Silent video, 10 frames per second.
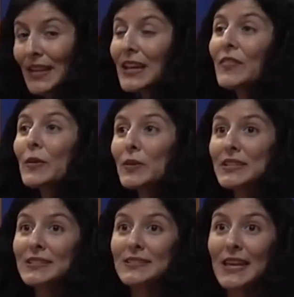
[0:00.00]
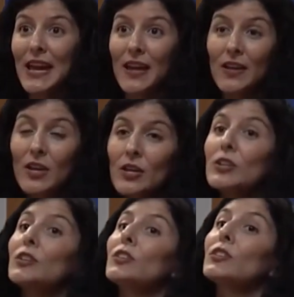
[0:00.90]
If I wanted to say,
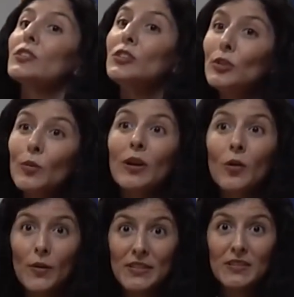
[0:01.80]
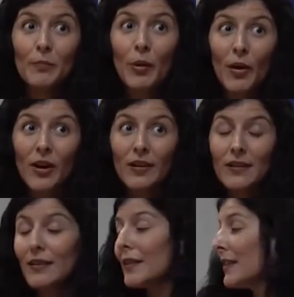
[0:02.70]
you are going to the park,